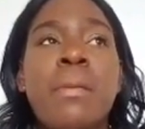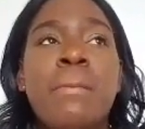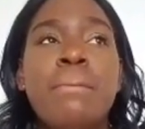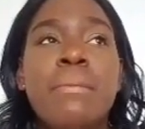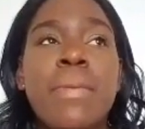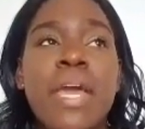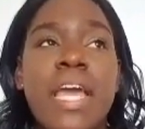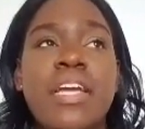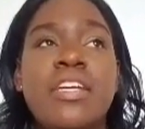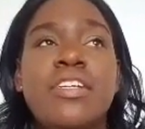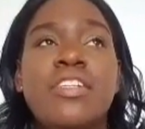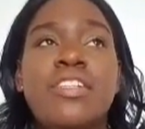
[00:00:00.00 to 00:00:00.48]

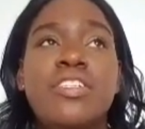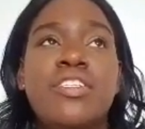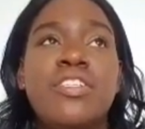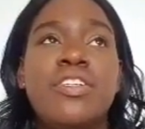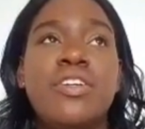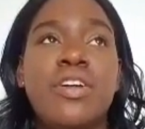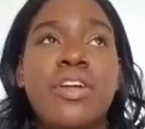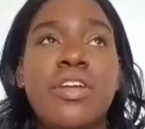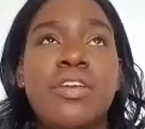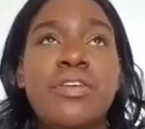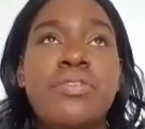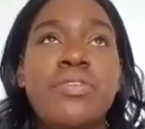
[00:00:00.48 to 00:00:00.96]
Make
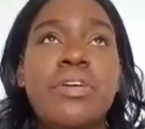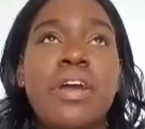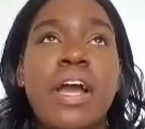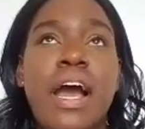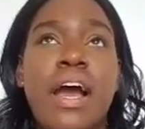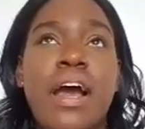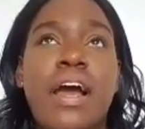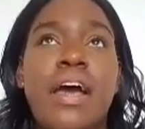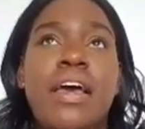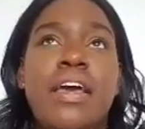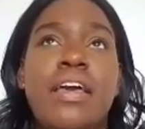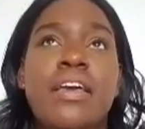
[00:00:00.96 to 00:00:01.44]
sure you
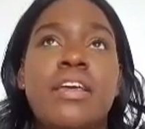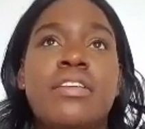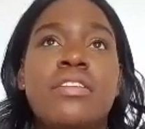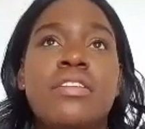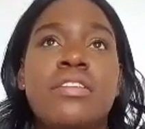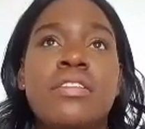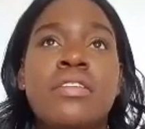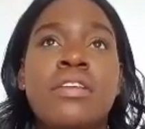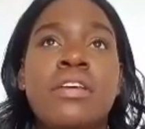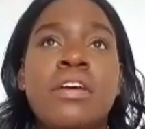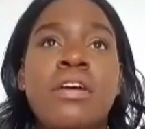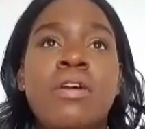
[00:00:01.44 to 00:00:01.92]

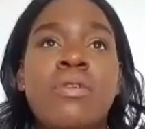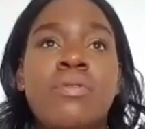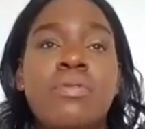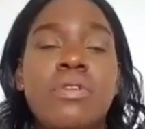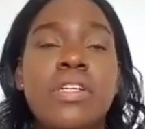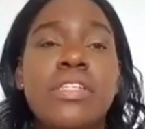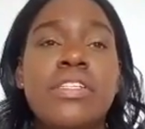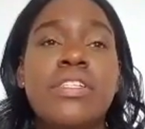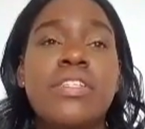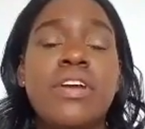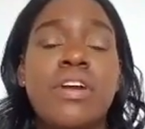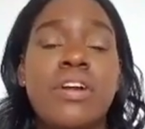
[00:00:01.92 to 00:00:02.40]
guys
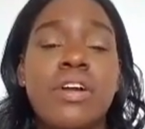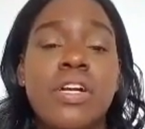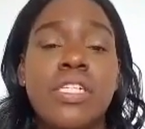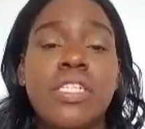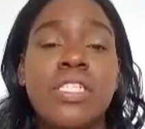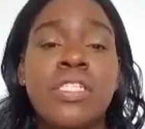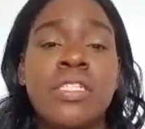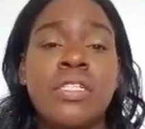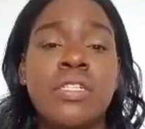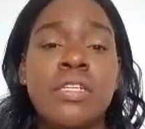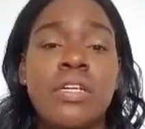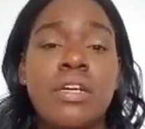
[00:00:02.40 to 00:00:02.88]

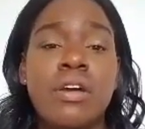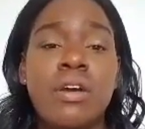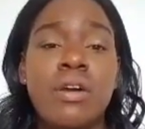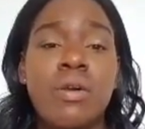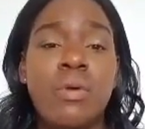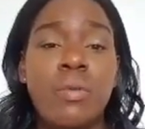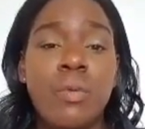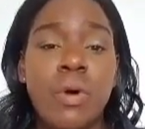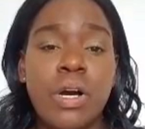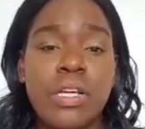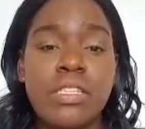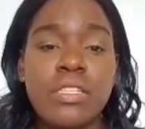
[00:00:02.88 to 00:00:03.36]
research
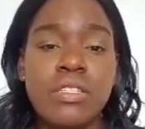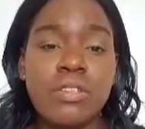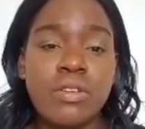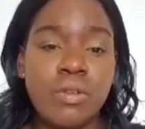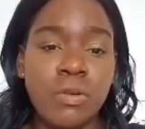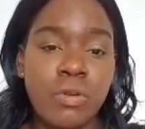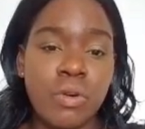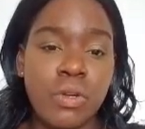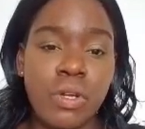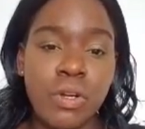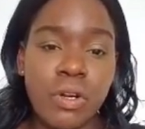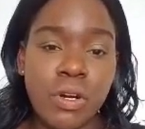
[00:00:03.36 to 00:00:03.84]
what
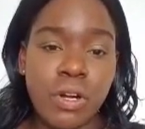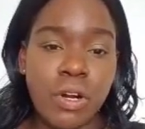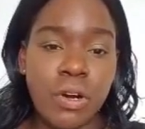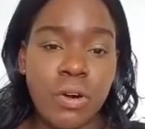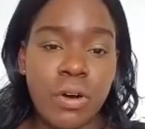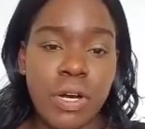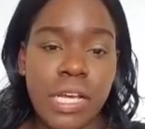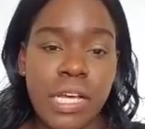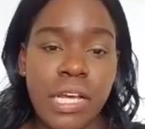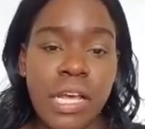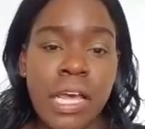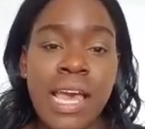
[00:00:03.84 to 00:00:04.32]
school you're
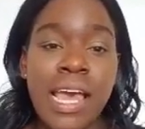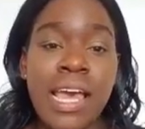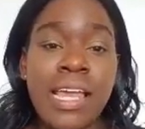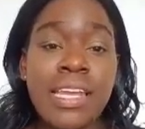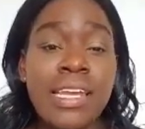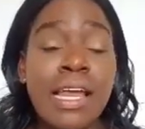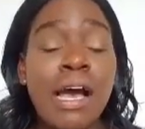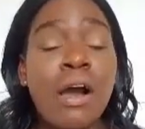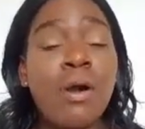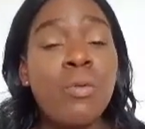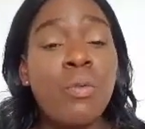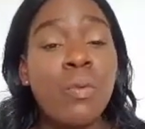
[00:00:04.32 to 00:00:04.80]
going,
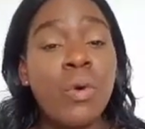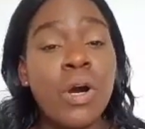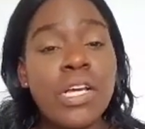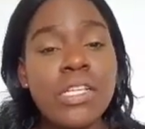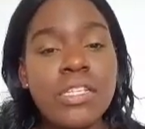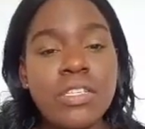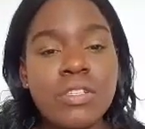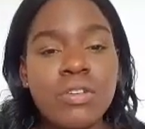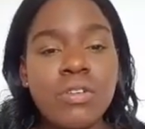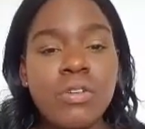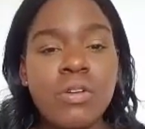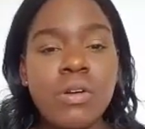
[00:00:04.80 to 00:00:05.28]
not
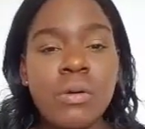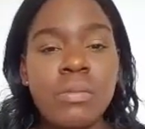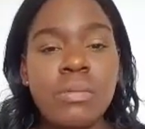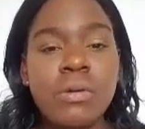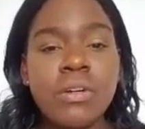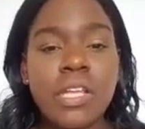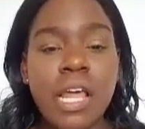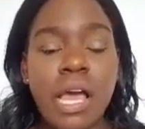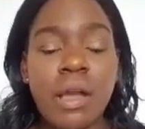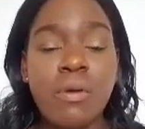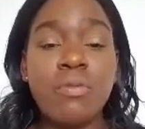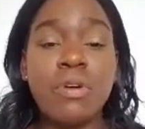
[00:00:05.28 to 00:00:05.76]
what school,
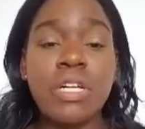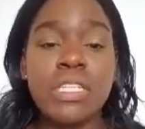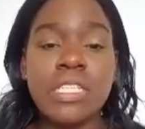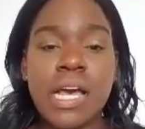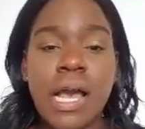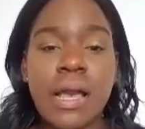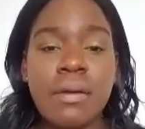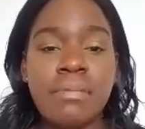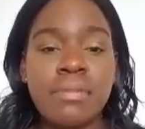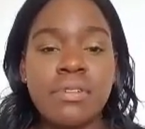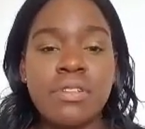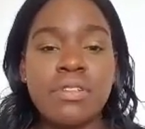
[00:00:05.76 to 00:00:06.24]
but like what
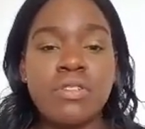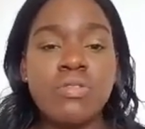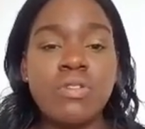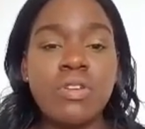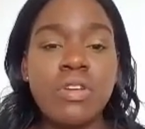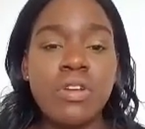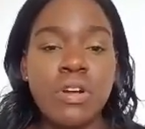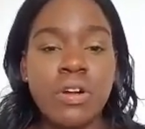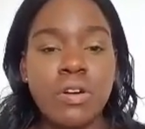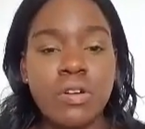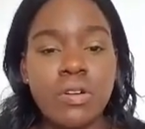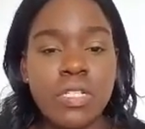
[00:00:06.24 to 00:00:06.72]
type of school
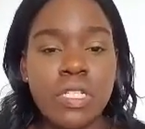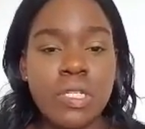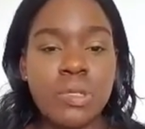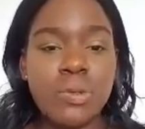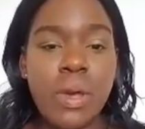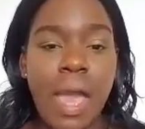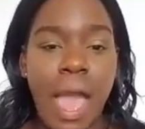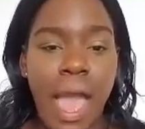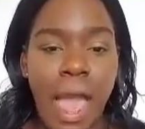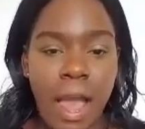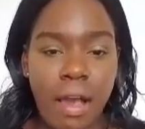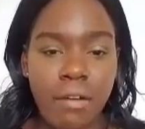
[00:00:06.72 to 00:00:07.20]
you're going
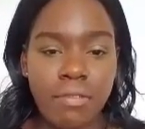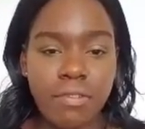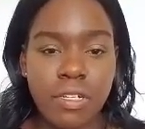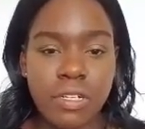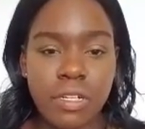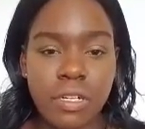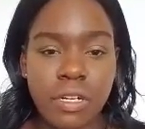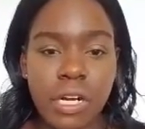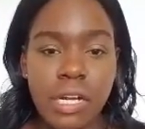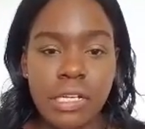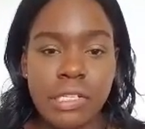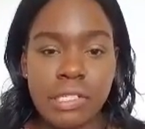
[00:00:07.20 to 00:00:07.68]
to
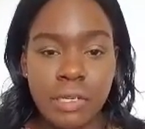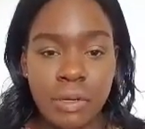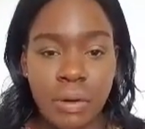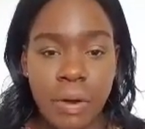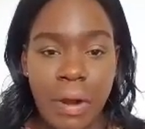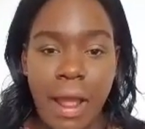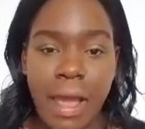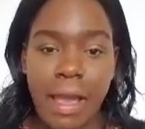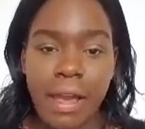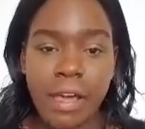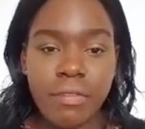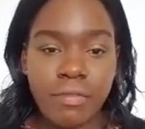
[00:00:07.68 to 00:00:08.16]
after
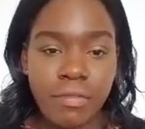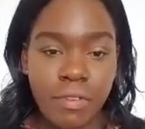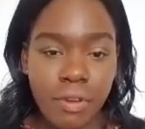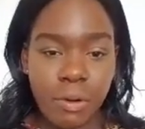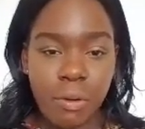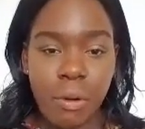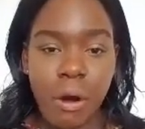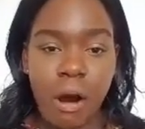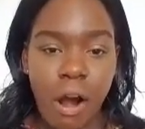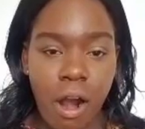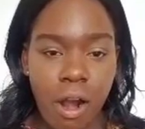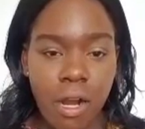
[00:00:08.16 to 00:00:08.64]
undergrad, if
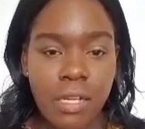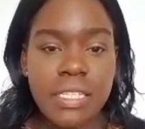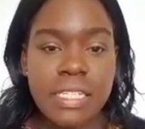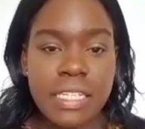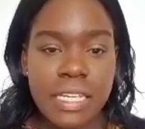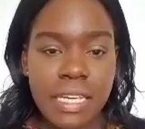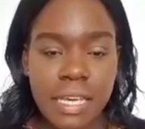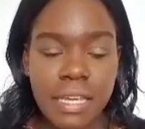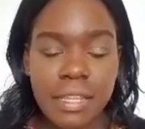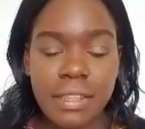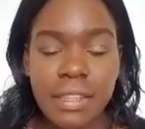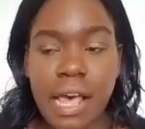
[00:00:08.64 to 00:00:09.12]
you are
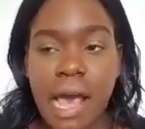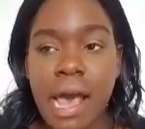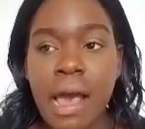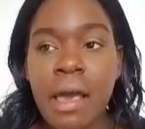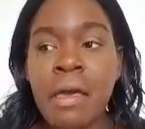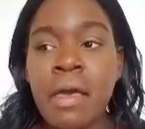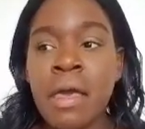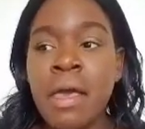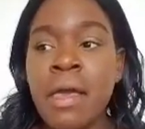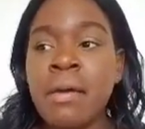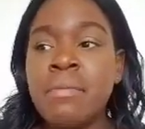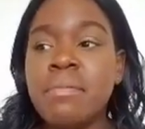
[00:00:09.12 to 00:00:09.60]
seeking
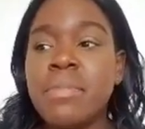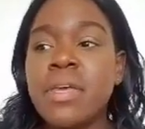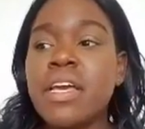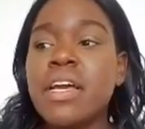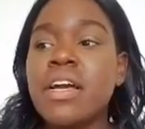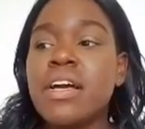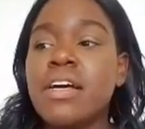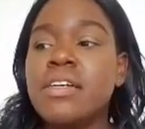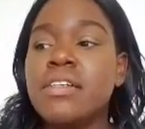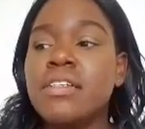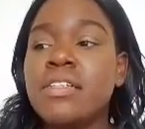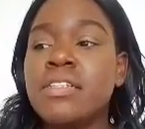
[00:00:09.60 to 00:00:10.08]
that.
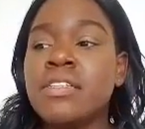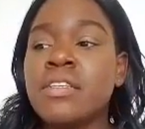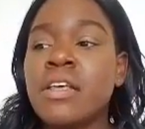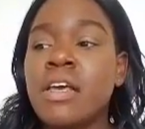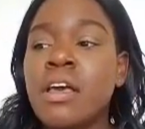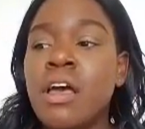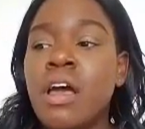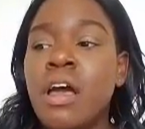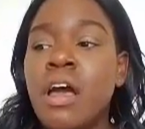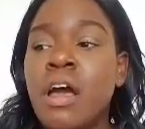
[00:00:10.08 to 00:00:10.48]
Because